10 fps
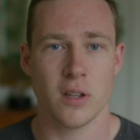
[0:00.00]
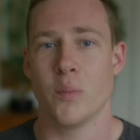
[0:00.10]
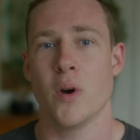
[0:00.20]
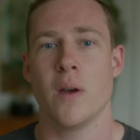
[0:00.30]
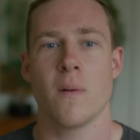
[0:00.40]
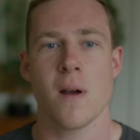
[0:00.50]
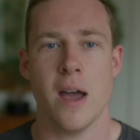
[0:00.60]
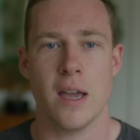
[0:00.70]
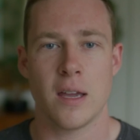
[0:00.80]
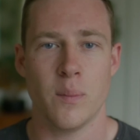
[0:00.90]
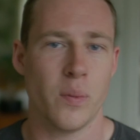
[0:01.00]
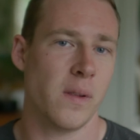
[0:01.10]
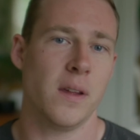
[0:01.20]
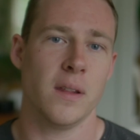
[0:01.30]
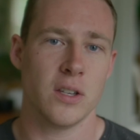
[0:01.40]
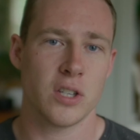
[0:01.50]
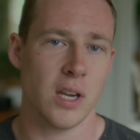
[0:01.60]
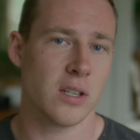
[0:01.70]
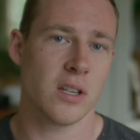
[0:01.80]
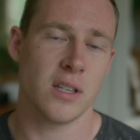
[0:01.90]
to the point where I completely
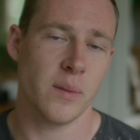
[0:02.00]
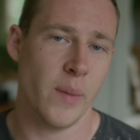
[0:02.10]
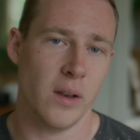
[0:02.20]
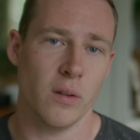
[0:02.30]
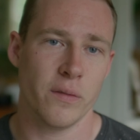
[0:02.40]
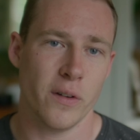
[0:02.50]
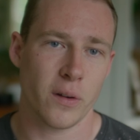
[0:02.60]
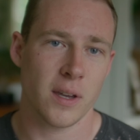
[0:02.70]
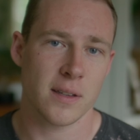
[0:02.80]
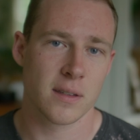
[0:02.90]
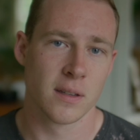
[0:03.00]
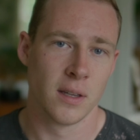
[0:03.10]
changed it to manual focus.